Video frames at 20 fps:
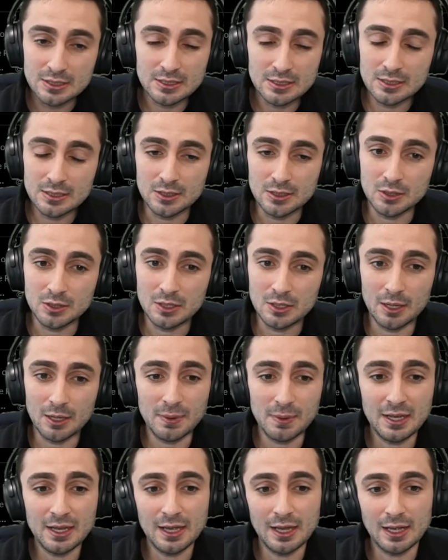You got to
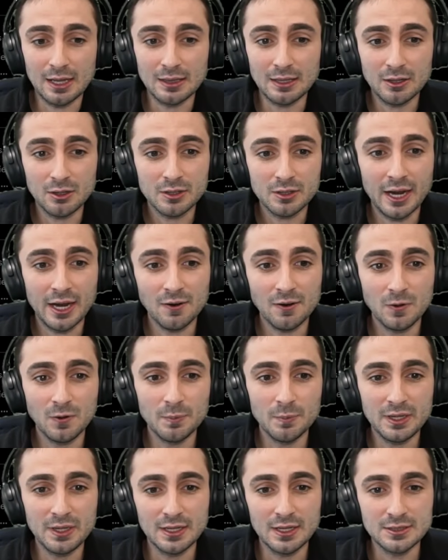be a little careful
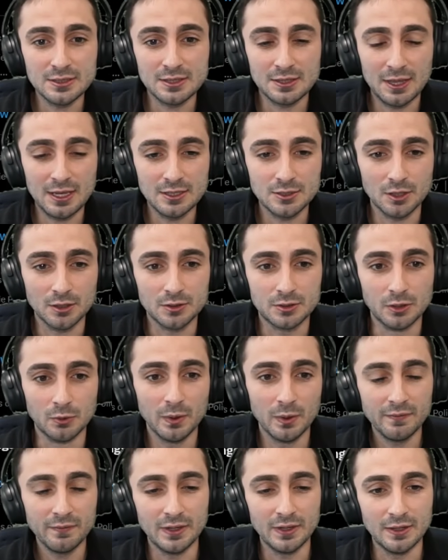because things are
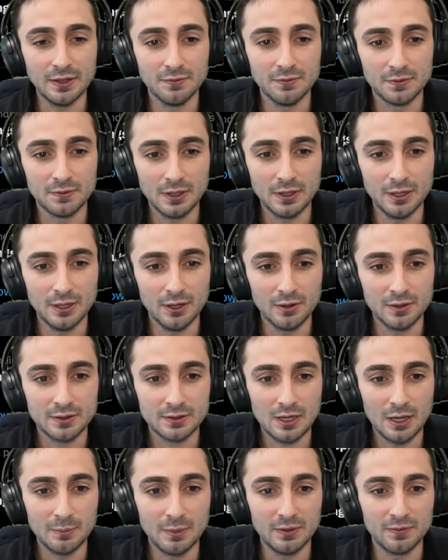derivative. You know, it's
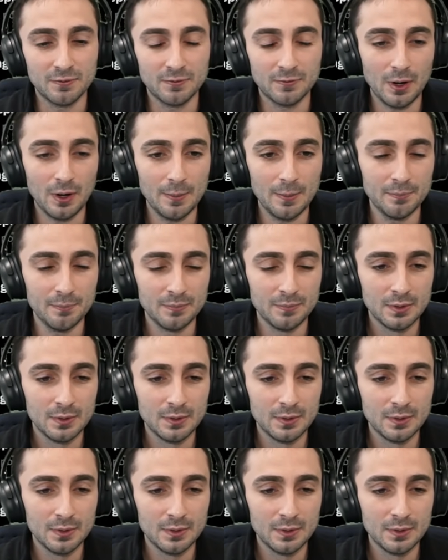coming from,